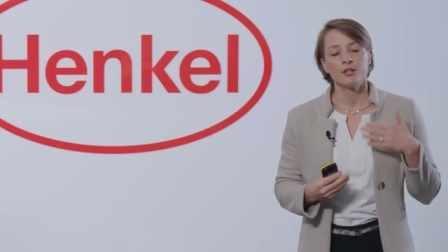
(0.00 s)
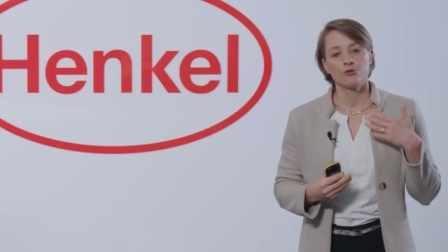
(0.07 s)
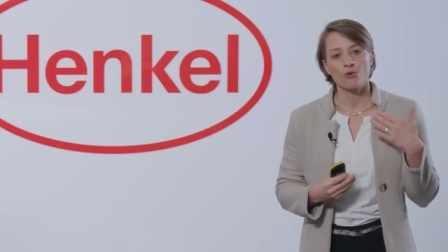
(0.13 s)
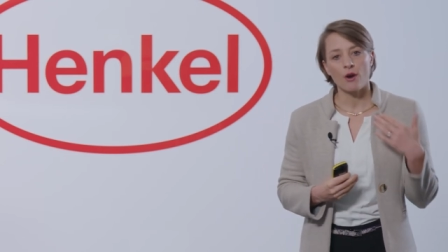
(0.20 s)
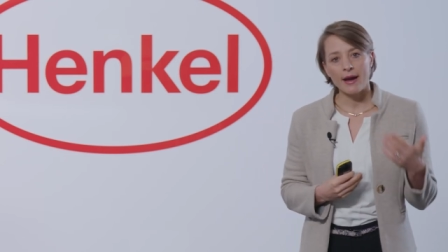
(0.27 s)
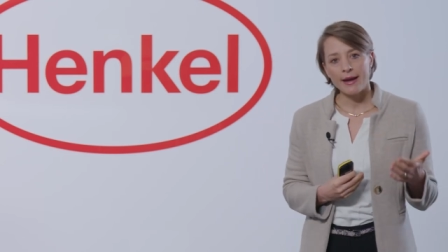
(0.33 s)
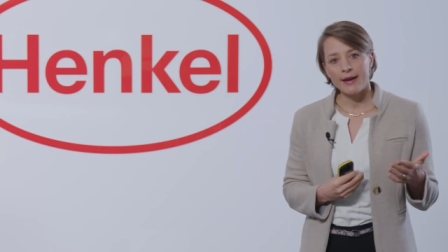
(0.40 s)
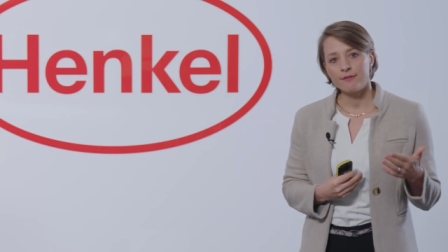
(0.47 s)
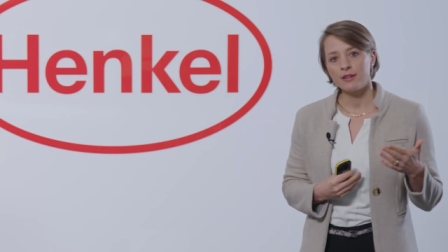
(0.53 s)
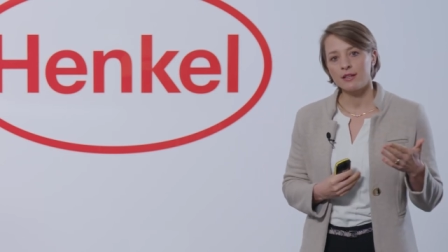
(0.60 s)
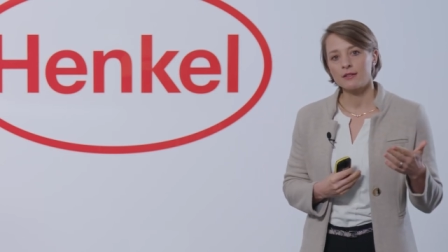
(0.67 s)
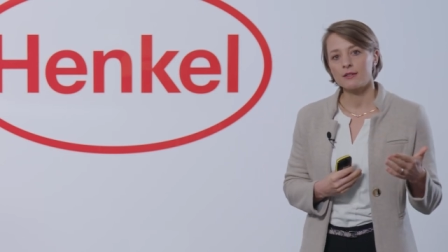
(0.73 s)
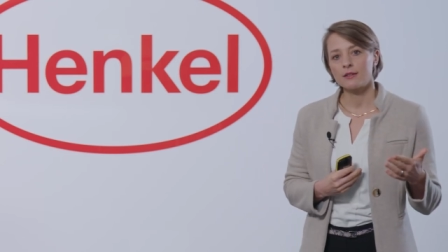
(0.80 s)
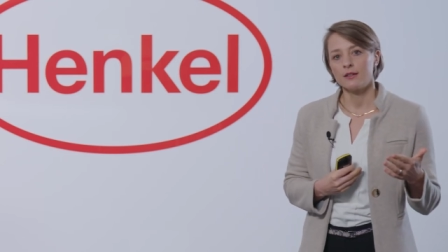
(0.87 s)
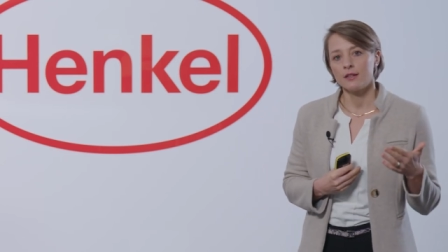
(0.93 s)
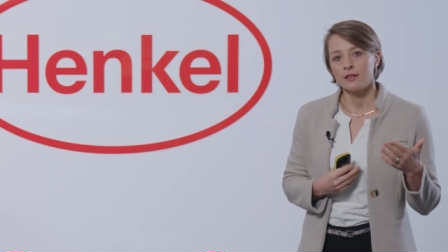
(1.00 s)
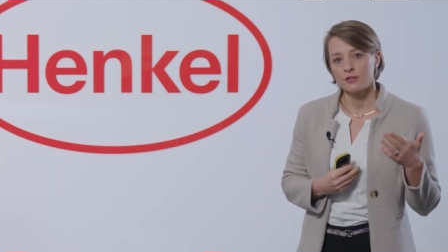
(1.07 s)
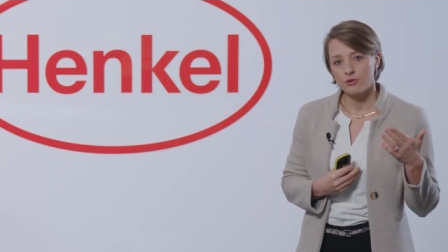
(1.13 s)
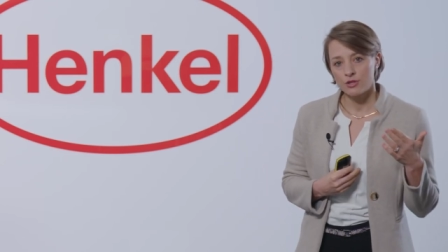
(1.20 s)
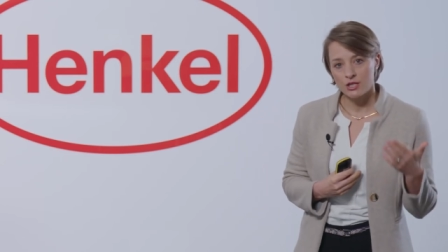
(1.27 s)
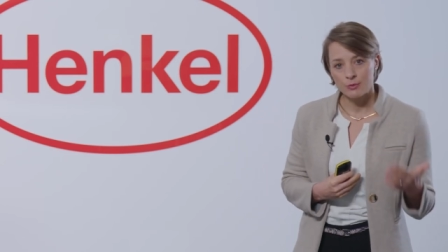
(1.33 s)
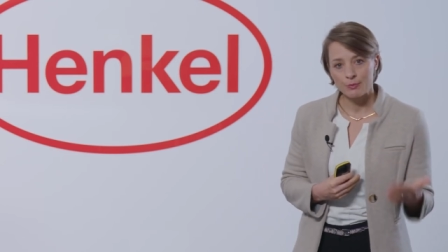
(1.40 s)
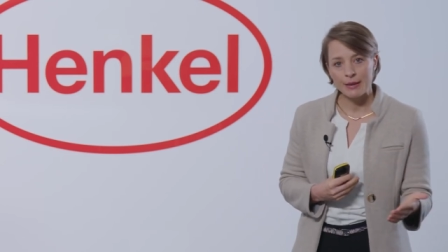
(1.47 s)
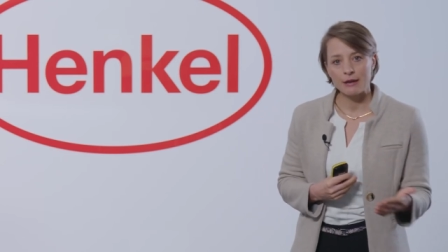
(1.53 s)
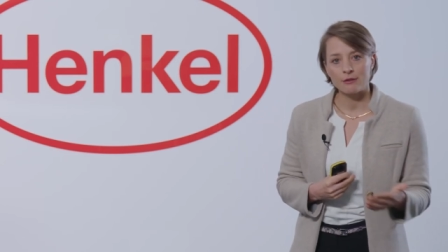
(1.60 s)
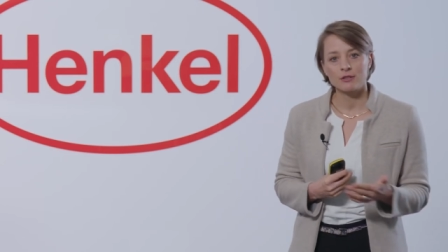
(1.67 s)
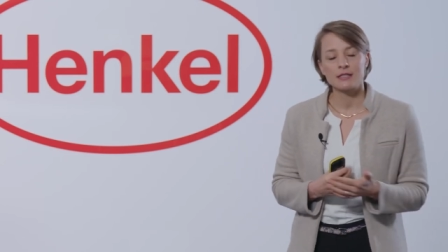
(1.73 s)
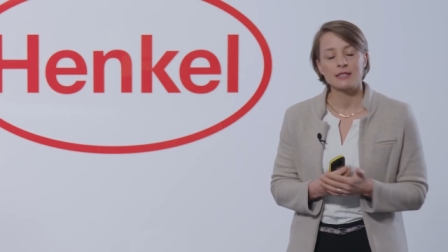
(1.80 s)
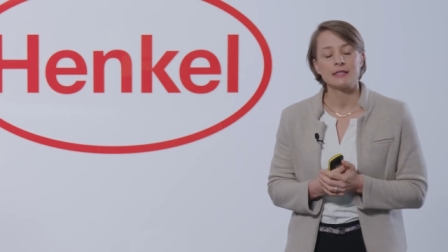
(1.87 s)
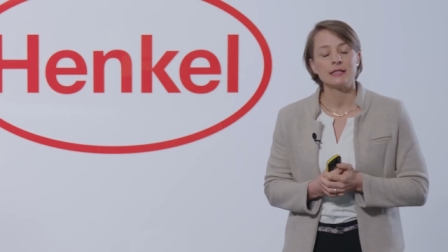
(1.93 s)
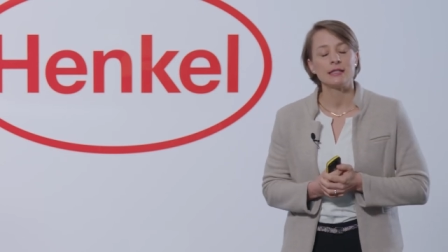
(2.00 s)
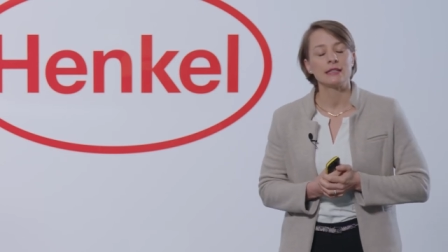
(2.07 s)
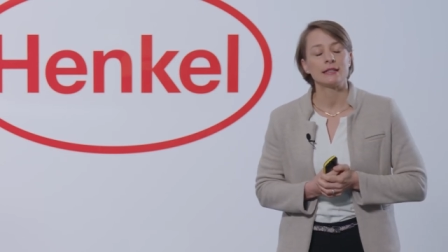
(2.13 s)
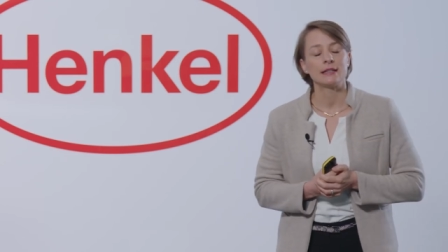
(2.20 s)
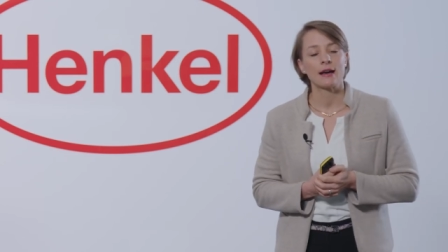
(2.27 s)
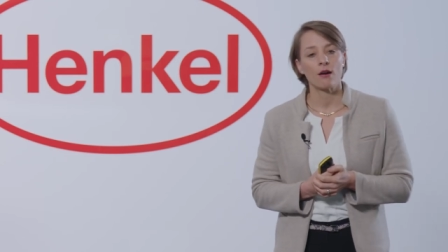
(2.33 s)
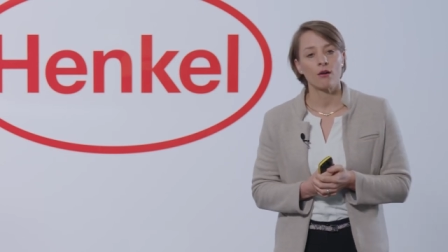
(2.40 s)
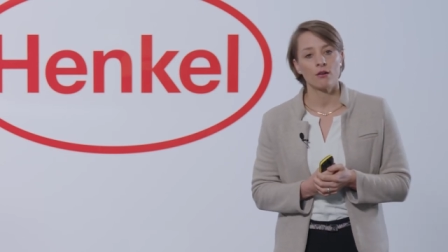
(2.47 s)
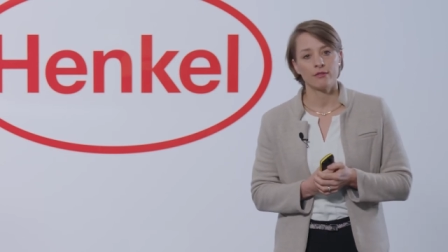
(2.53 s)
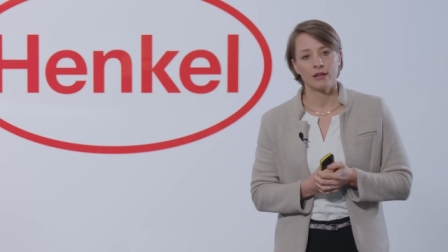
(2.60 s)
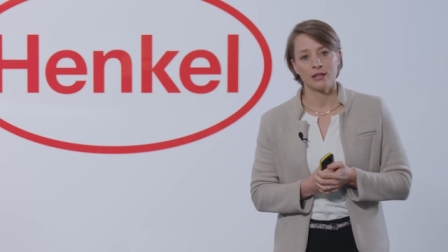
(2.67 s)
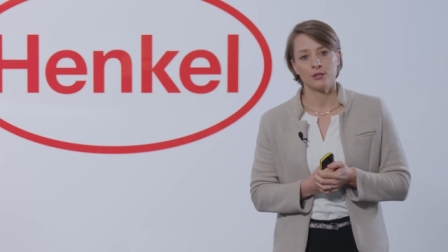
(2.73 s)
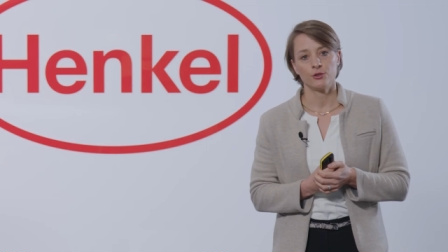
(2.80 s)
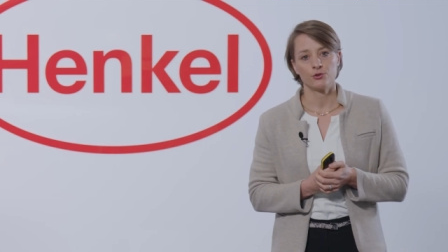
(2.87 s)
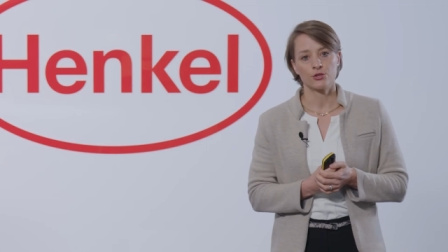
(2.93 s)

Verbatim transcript: driving transparency in our value